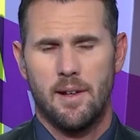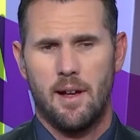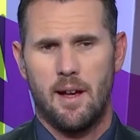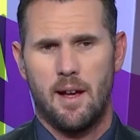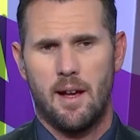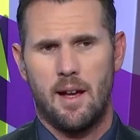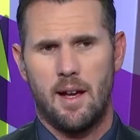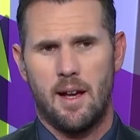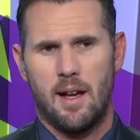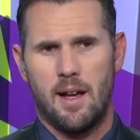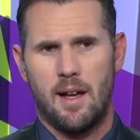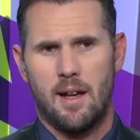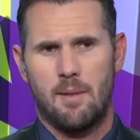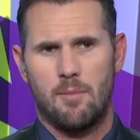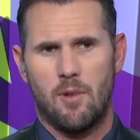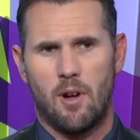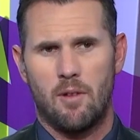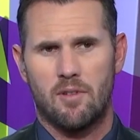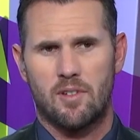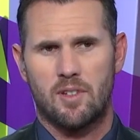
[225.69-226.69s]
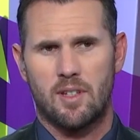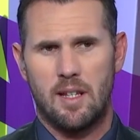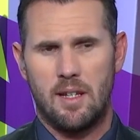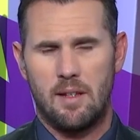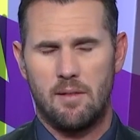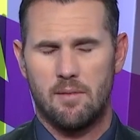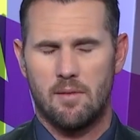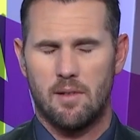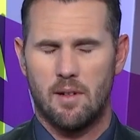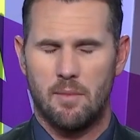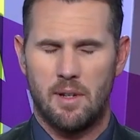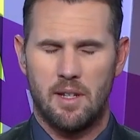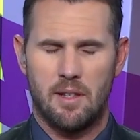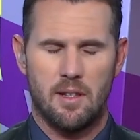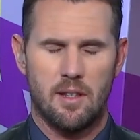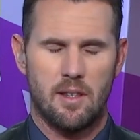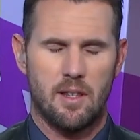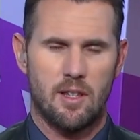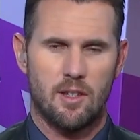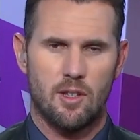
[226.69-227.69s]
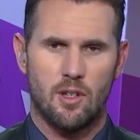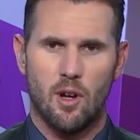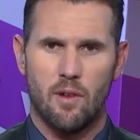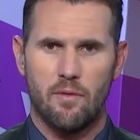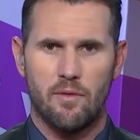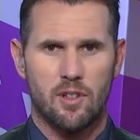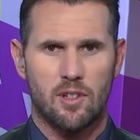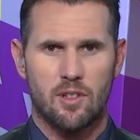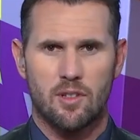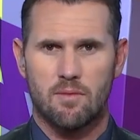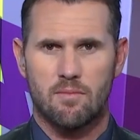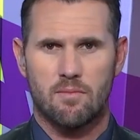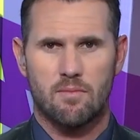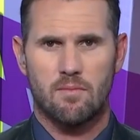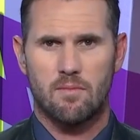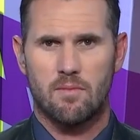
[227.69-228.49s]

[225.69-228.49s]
Obviously, I mean, there's the obvious